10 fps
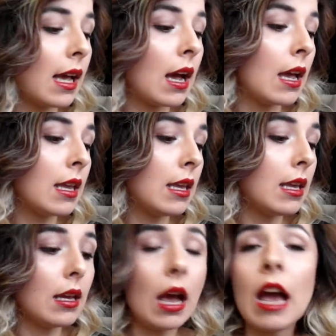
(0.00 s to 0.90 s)
I
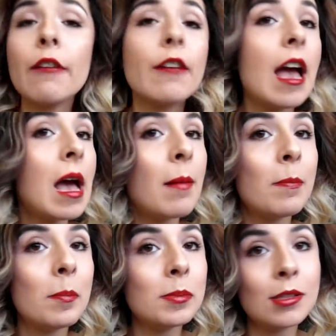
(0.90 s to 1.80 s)
have
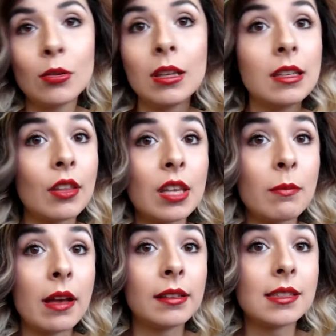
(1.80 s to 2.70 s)
absolutely nothing
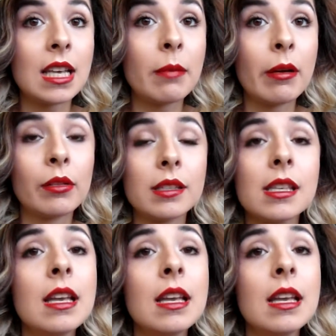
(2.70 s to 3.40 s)
bad to say about this